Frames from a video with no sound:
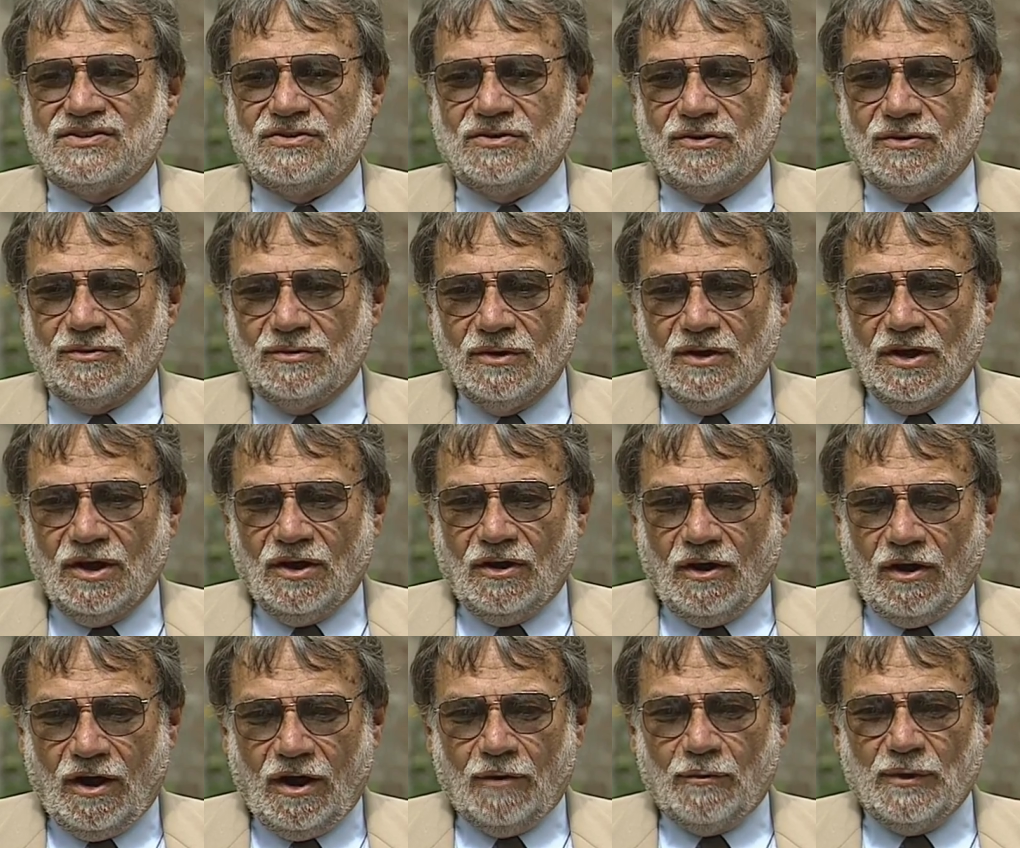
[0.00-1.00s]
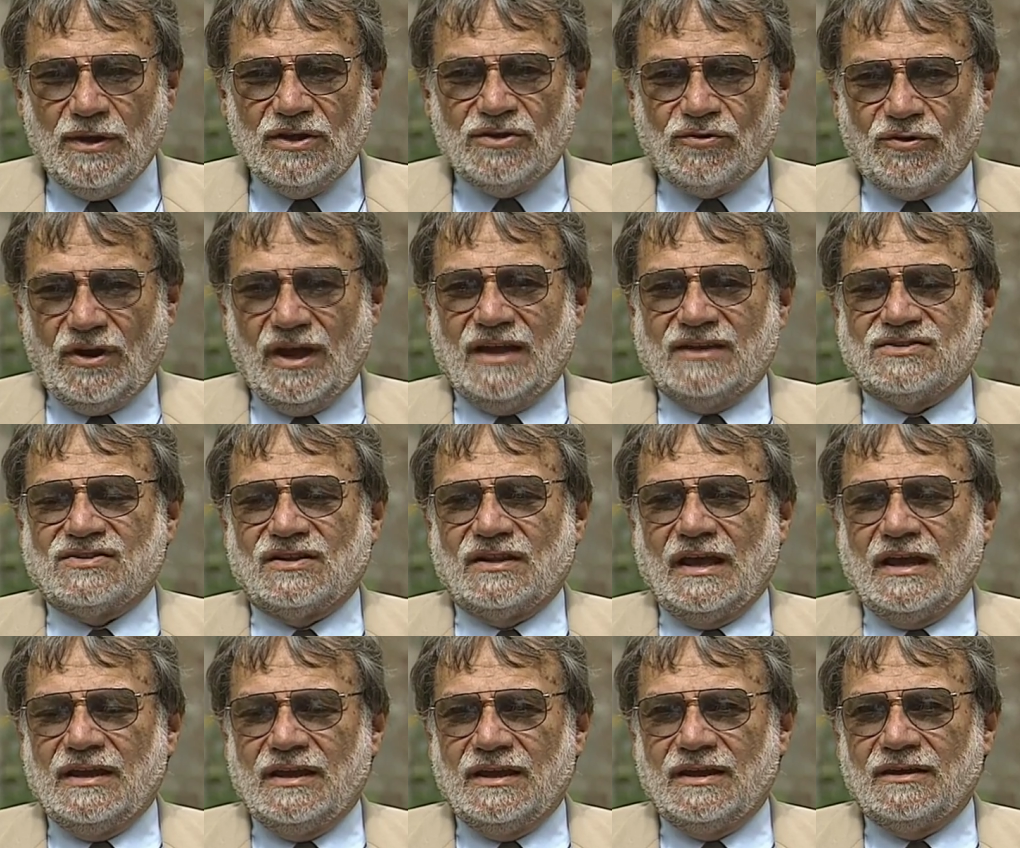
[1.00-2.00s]
to are we
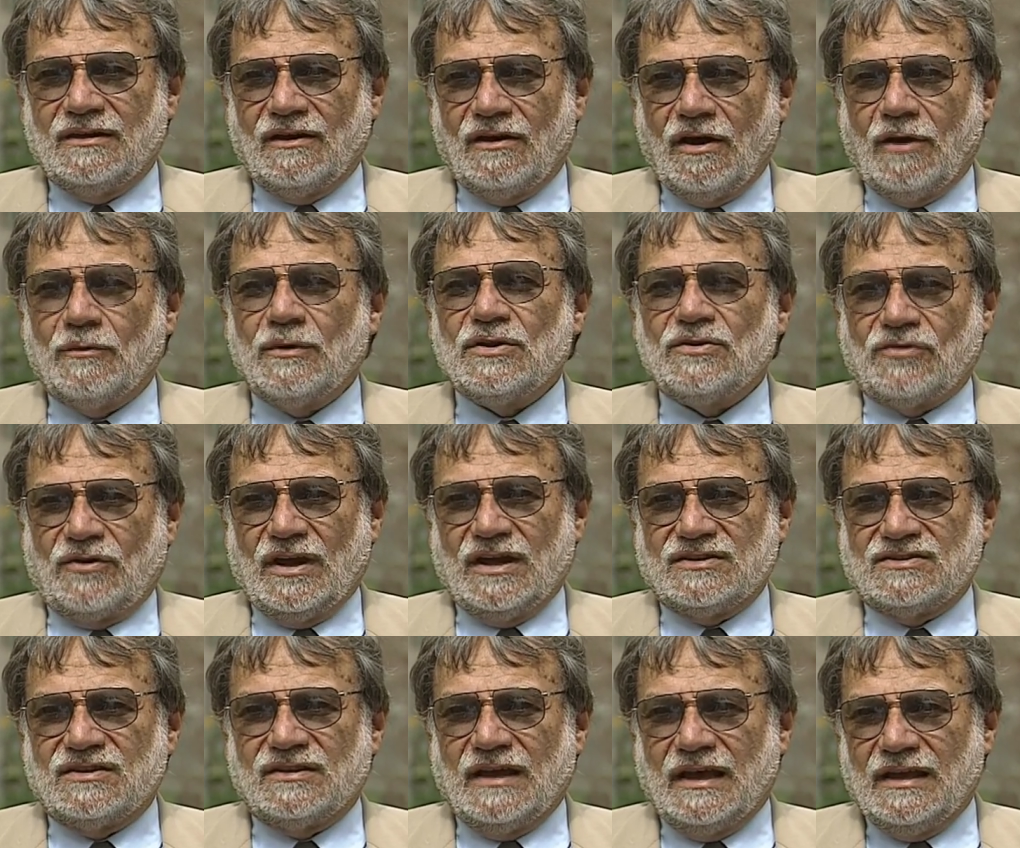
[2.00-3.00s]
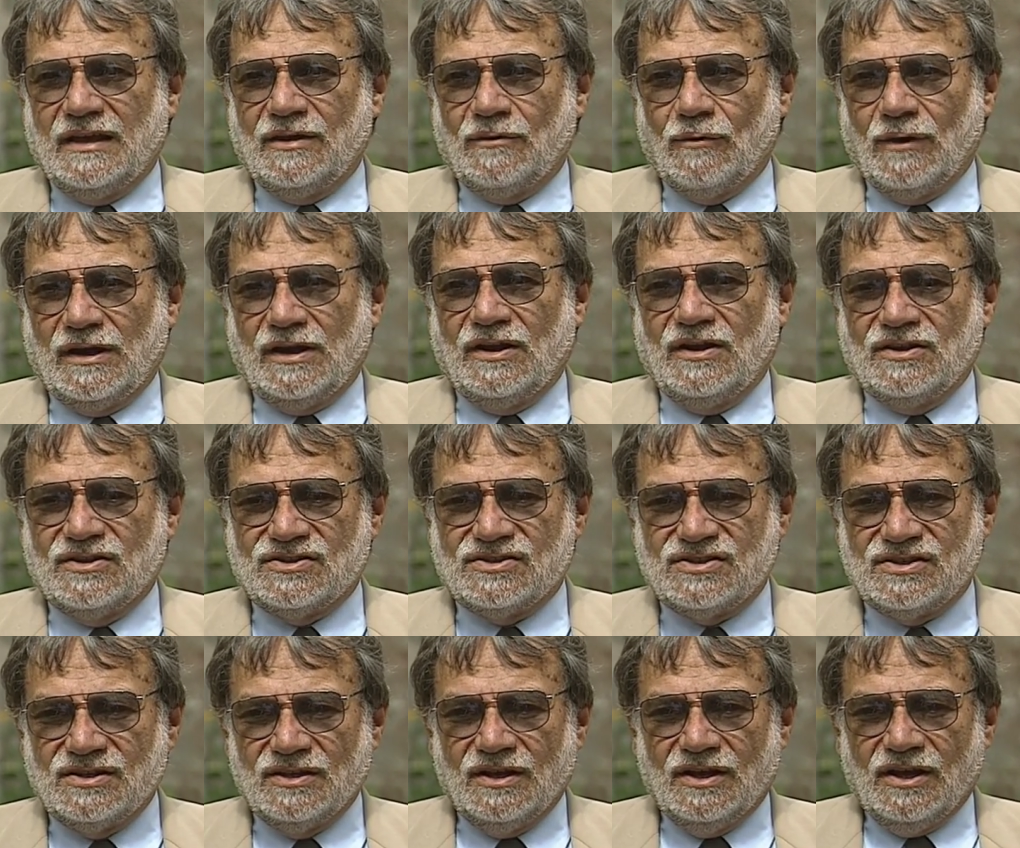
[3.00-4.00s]
translating, are we translating what it
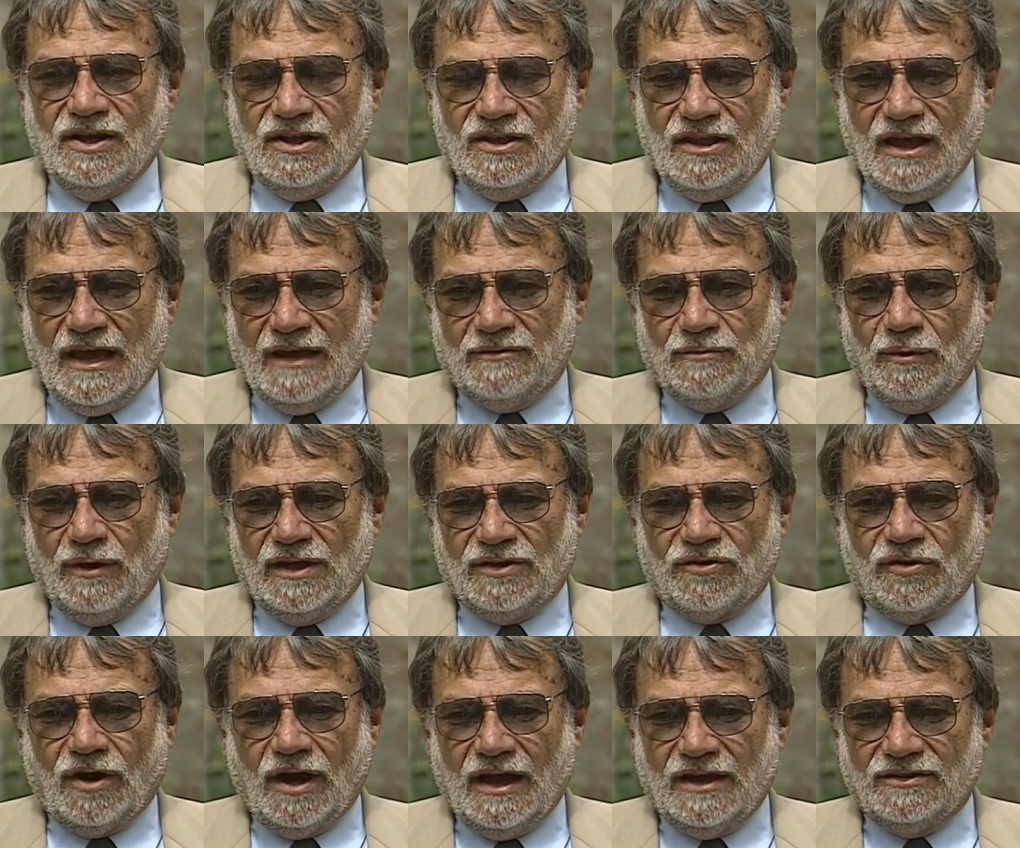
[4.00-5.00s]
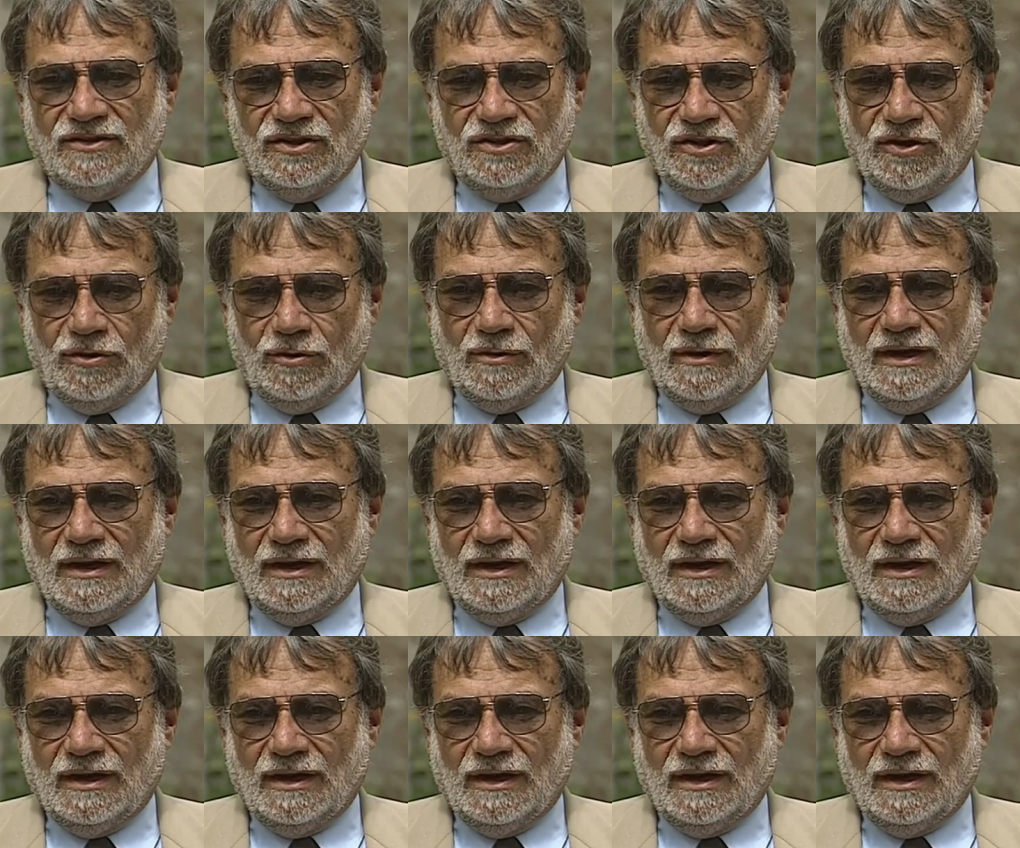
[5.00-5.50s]
is that we're trying to do.